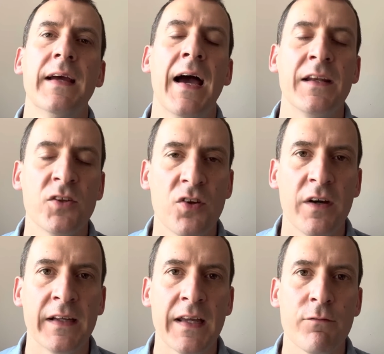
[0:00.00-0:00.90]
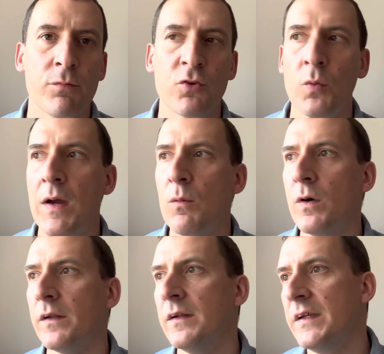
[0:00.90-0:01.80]
and you're starting again from square
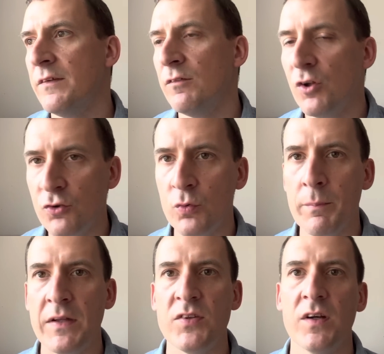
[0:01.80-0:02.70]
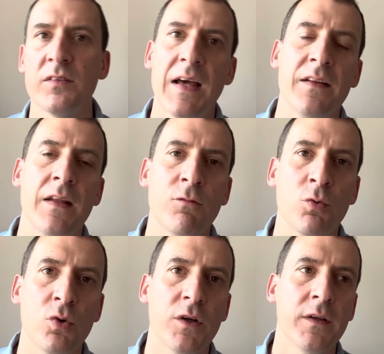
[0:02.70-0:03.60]
one. You've lost all your best young talent, they've
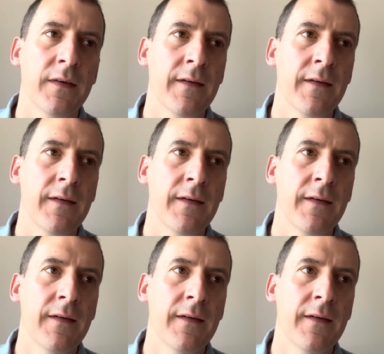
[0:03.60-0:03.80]
all gone.